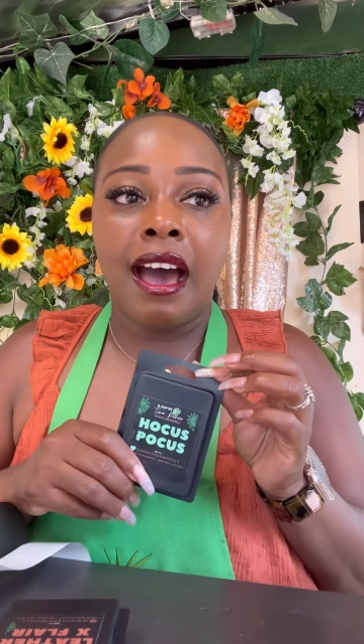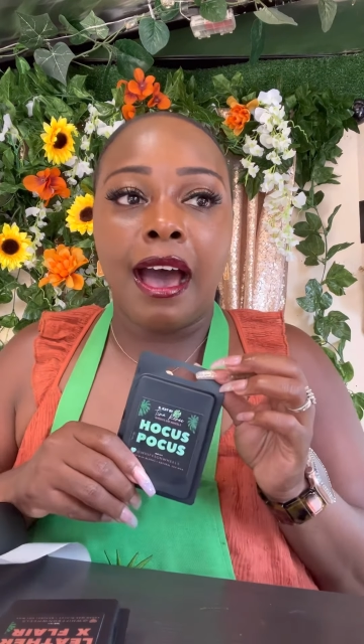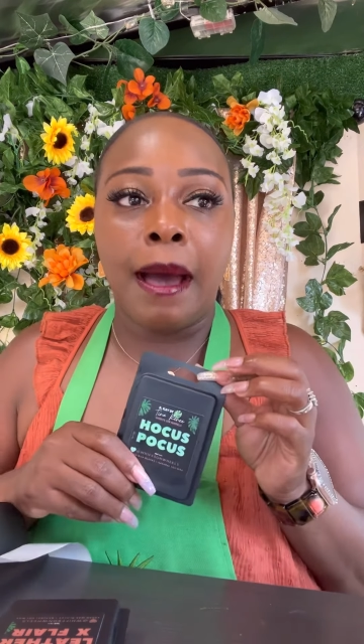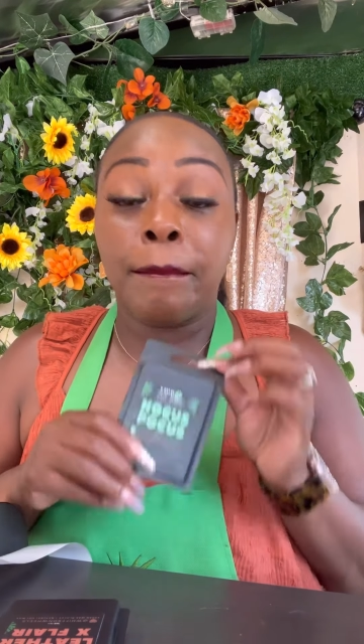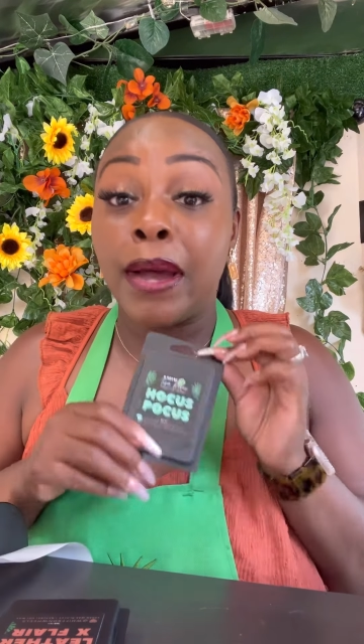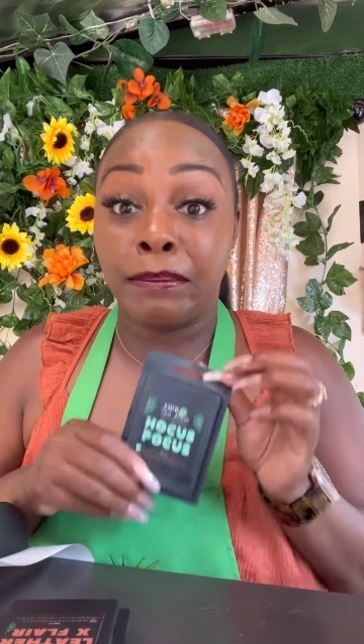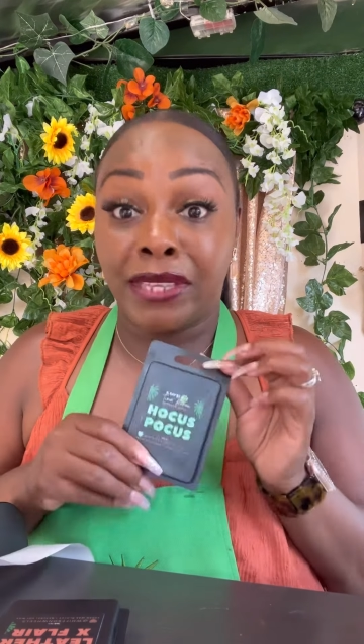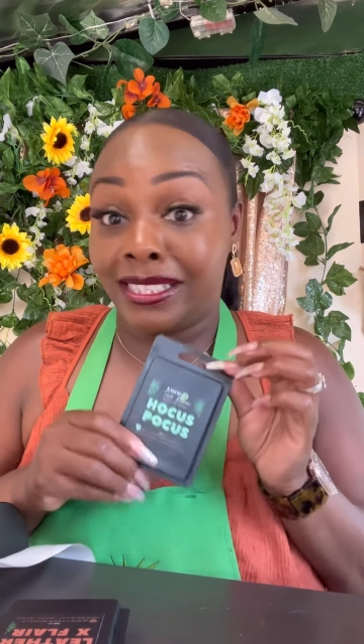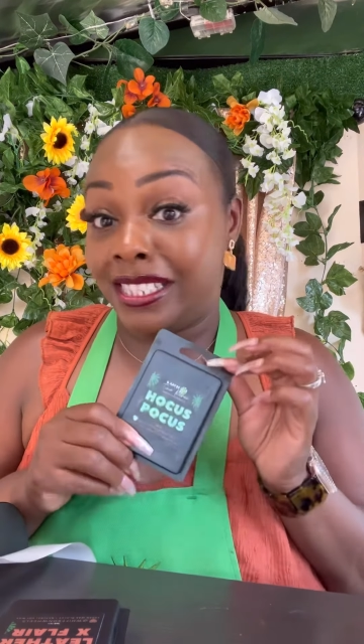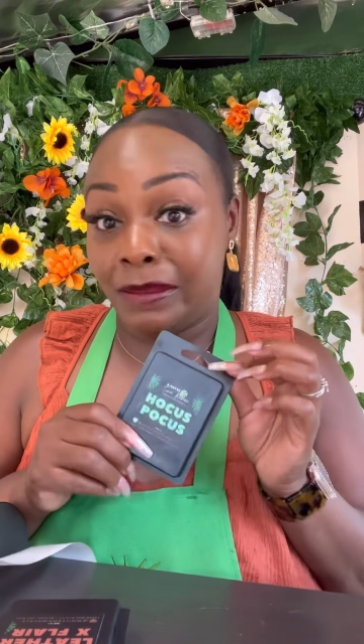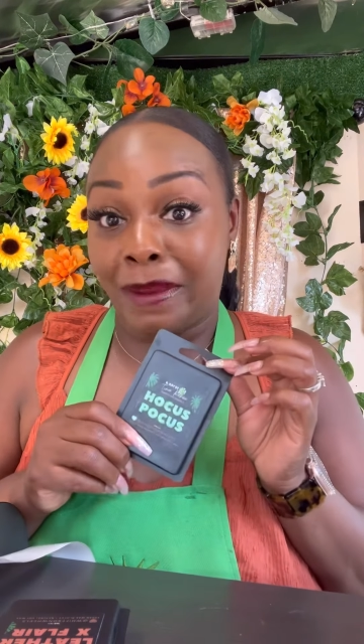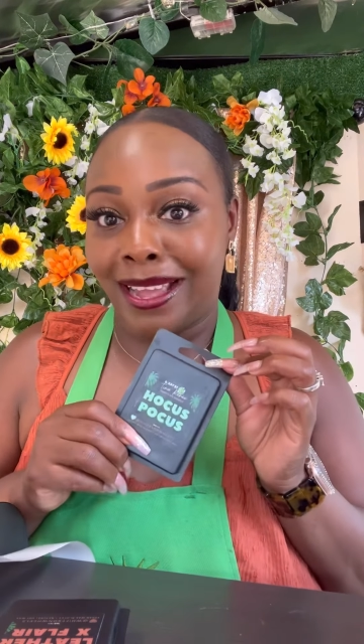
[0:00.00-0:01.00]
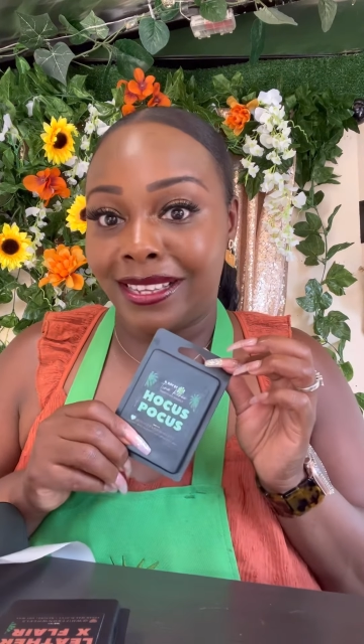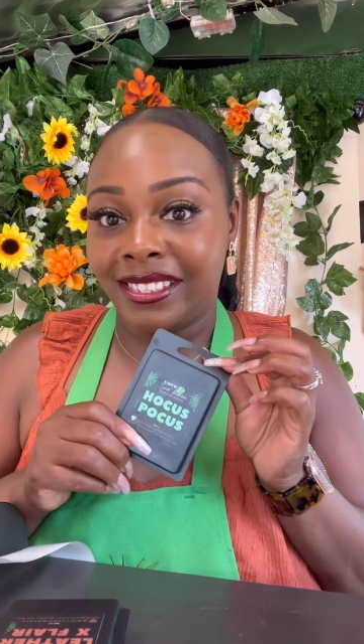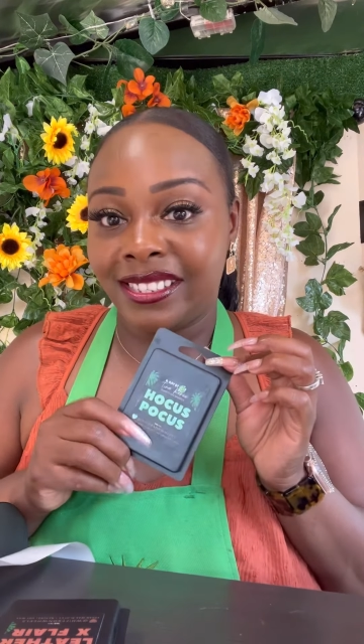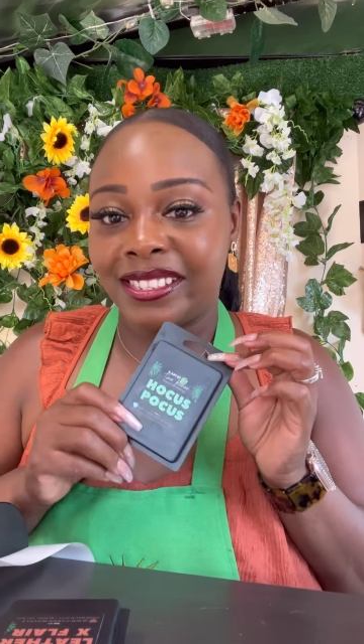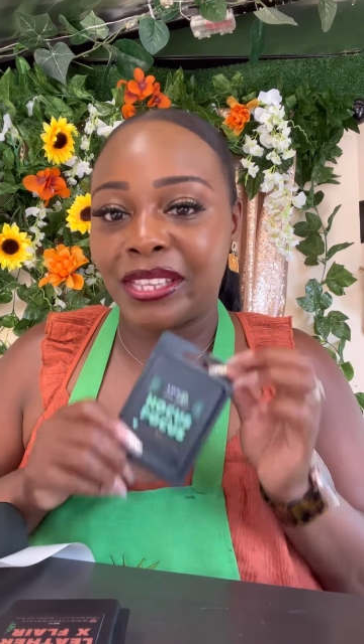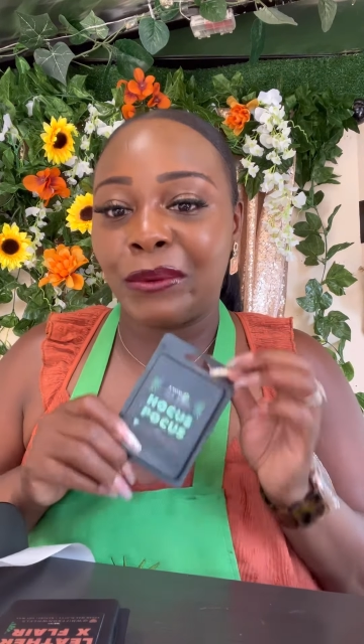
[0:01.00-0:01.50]
um, pumpkin
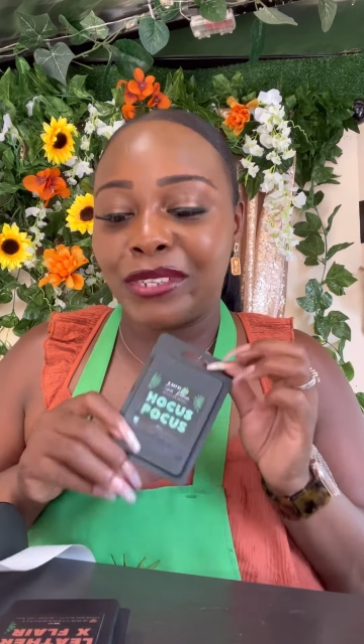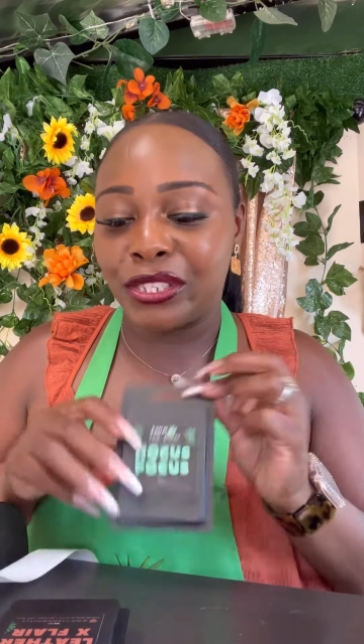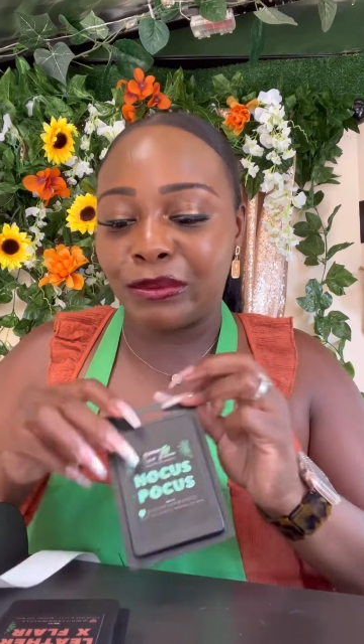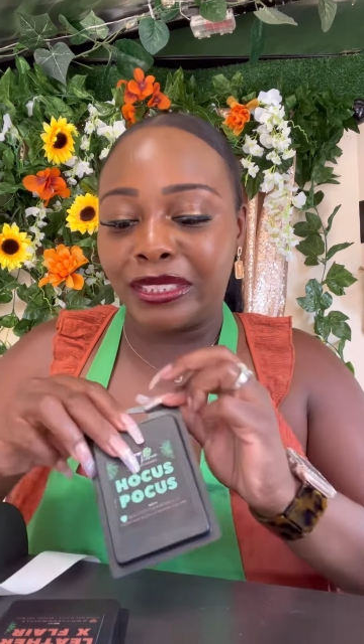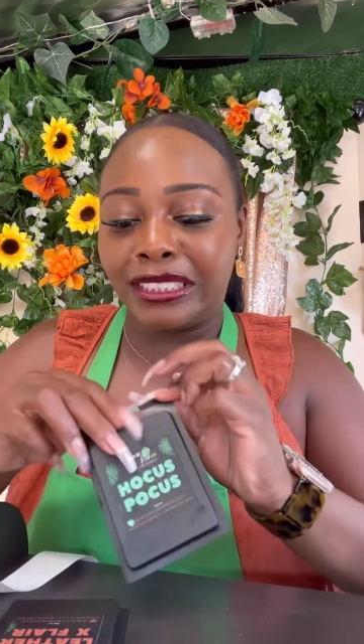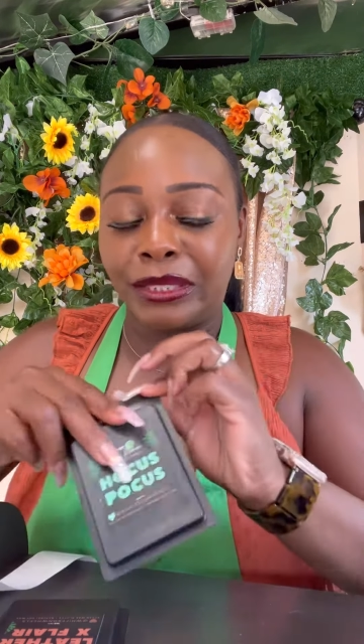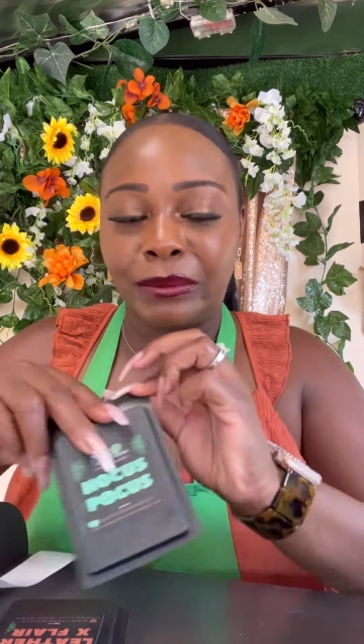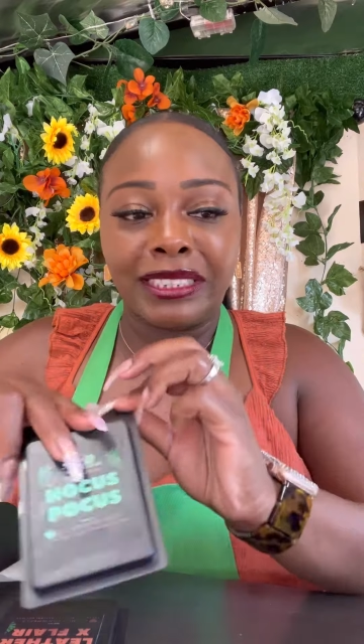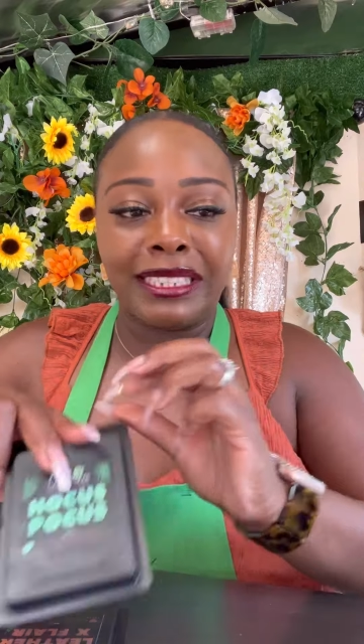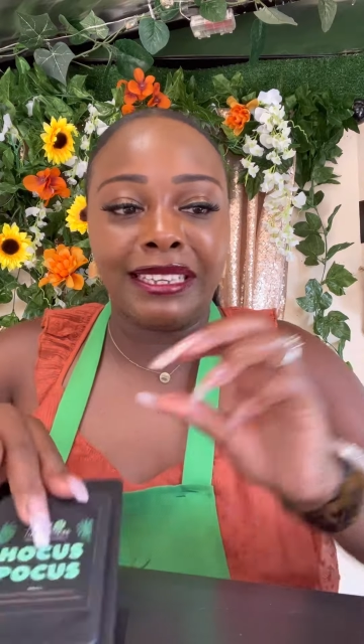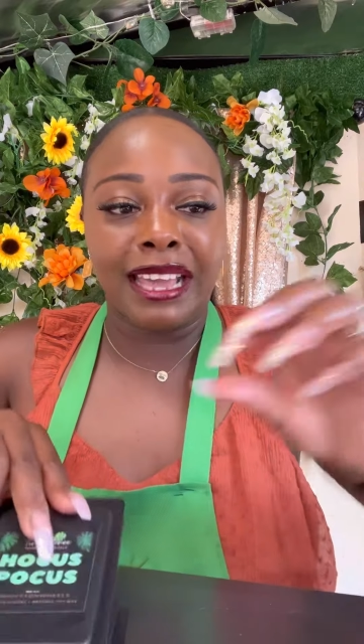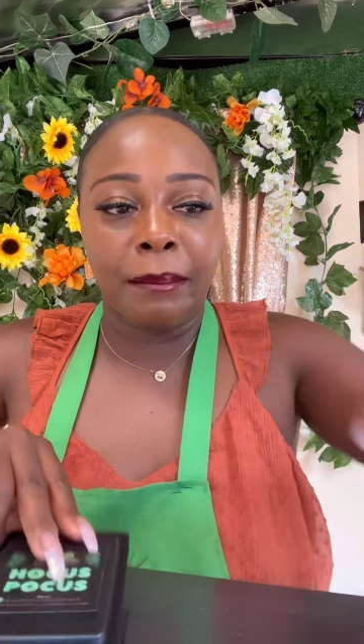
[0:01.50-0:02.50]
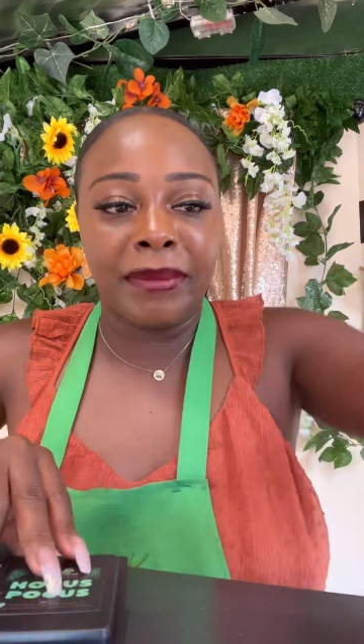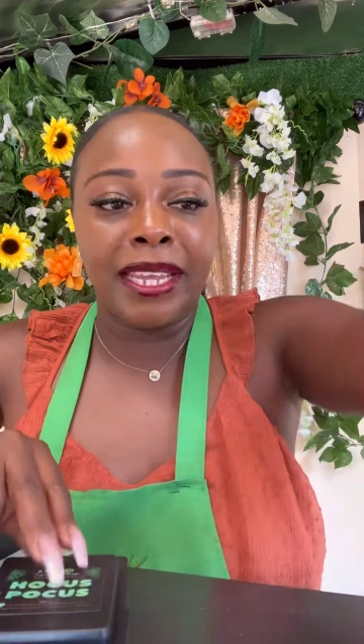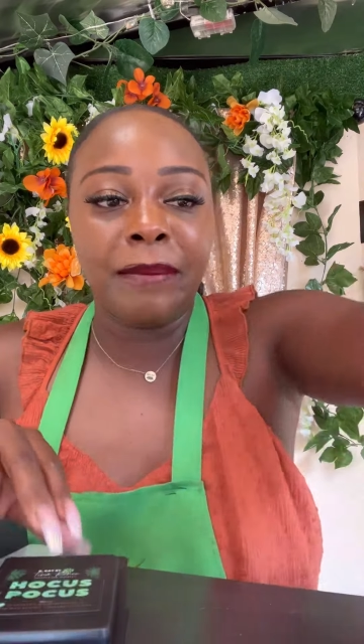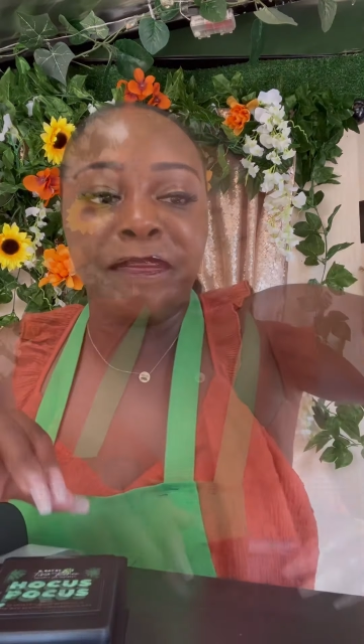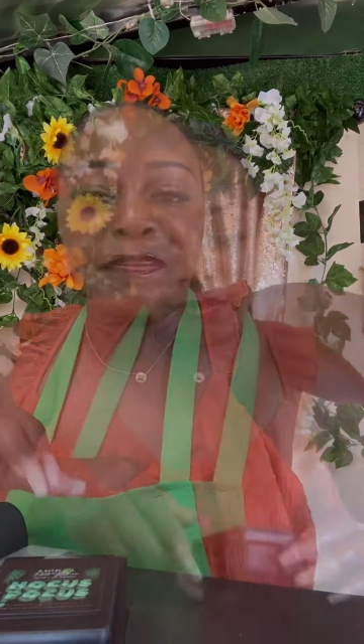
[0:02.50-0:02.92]
spice. So it's really, really yummy.